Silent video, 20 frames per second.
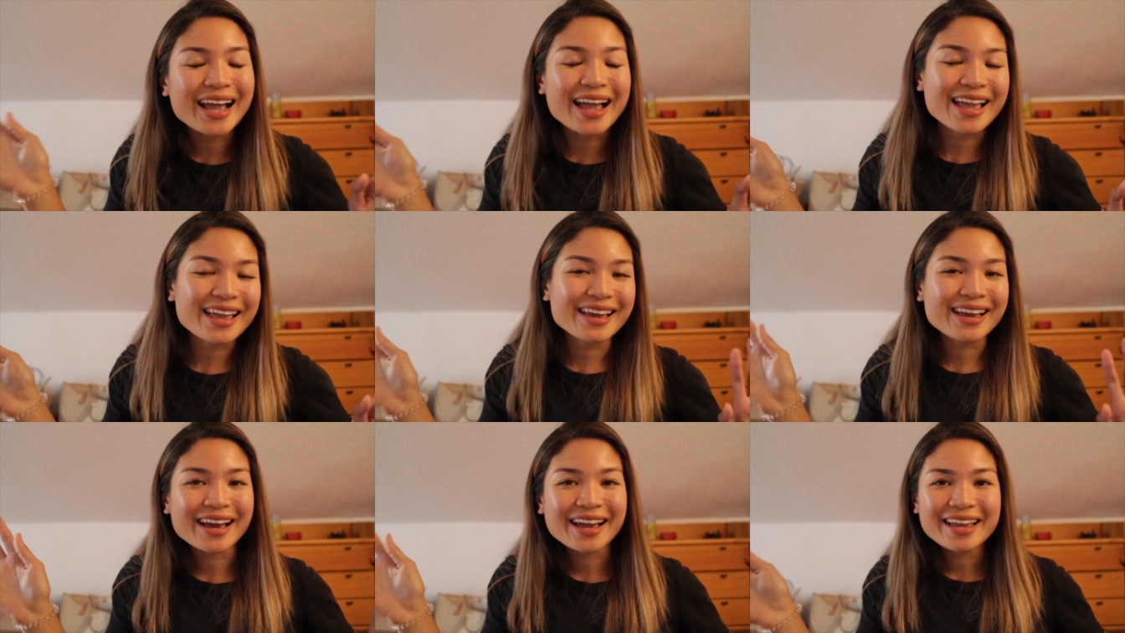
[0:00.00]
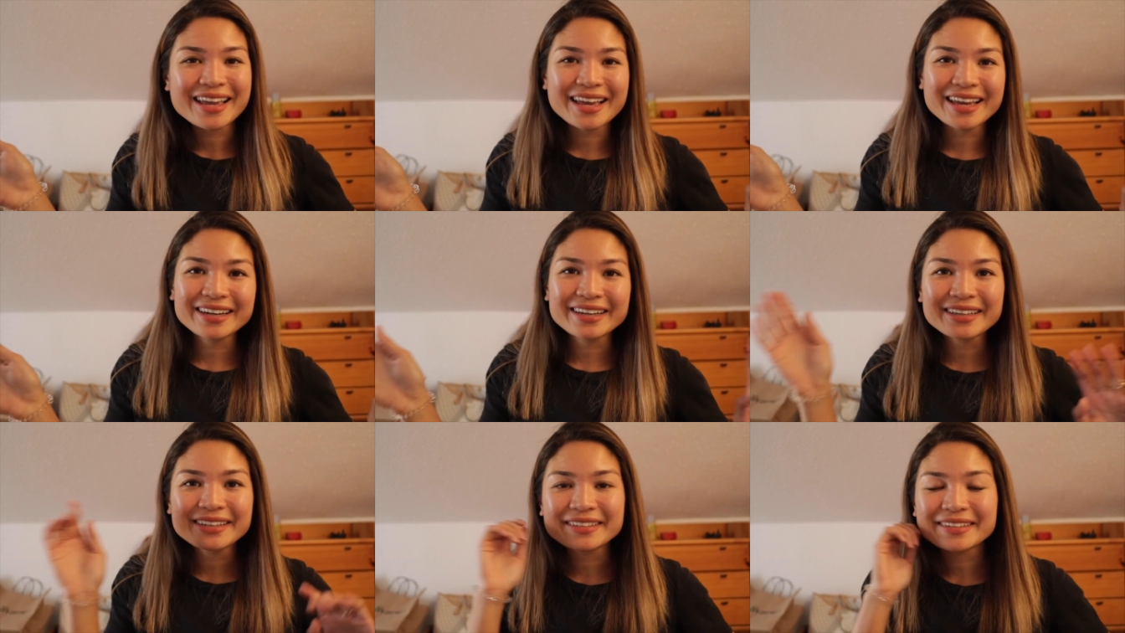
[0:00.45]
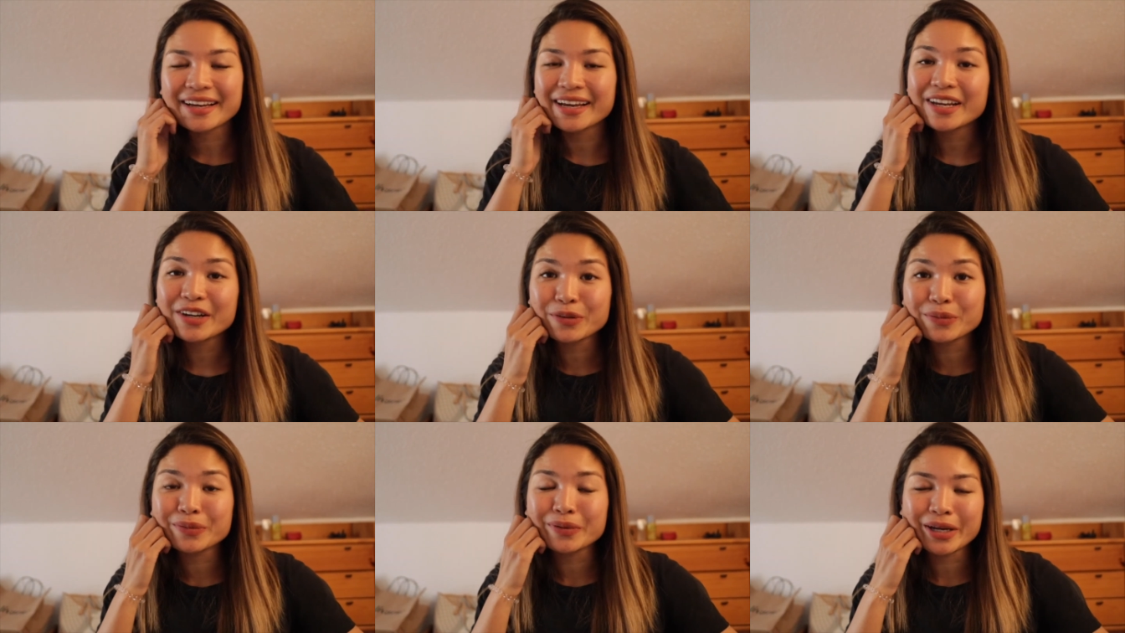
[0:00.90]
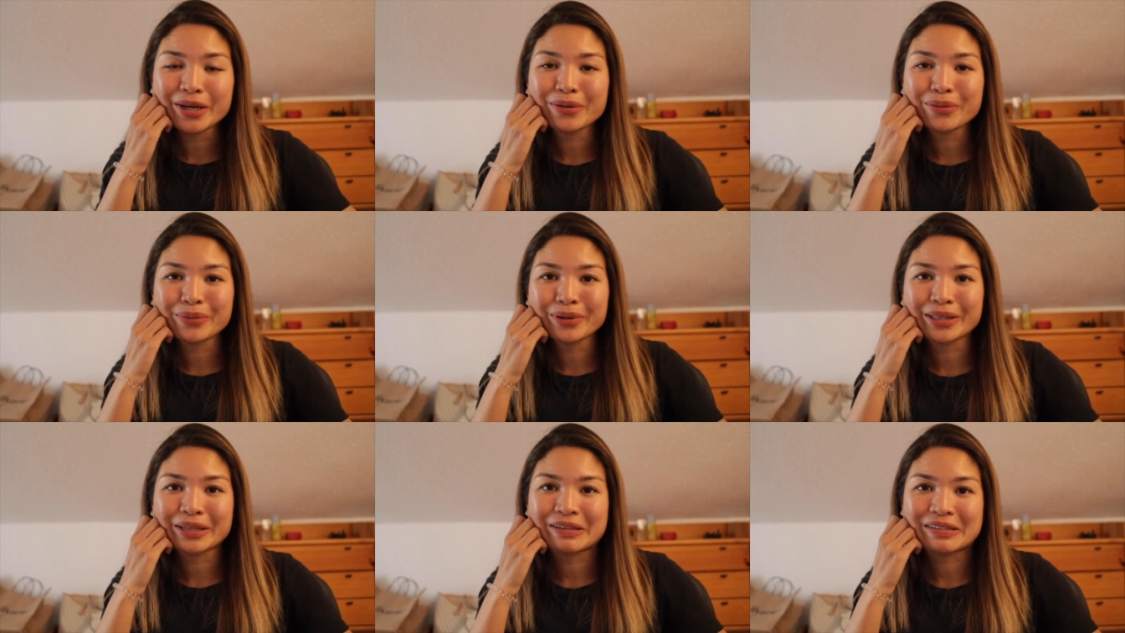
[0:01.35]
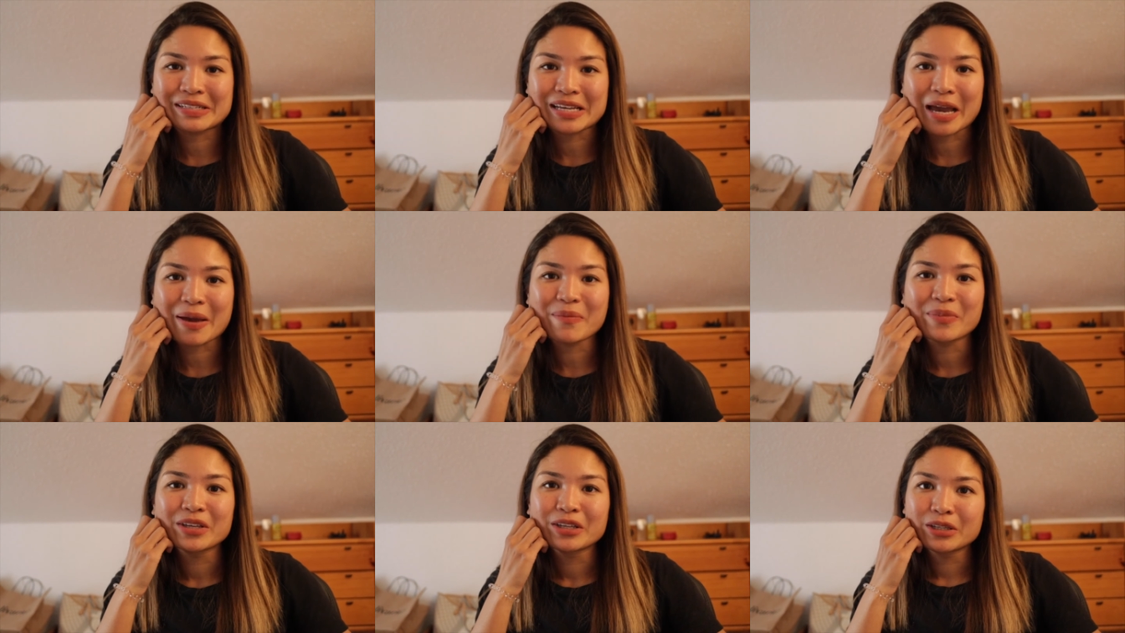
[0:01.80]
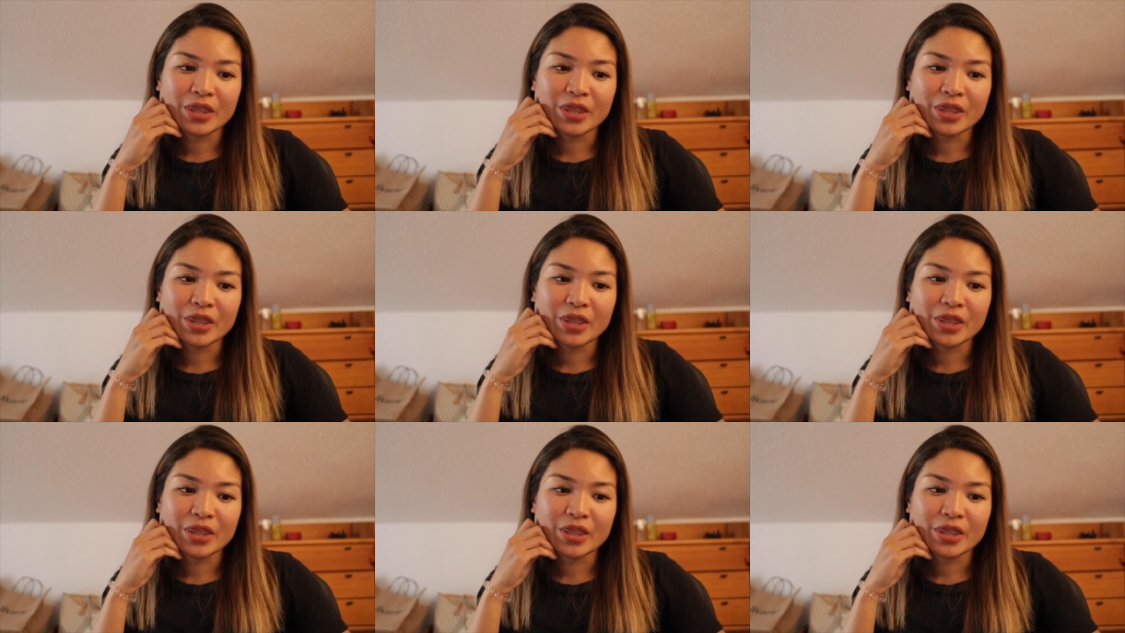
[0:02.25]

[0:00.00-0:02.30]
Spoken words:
I had a really good time.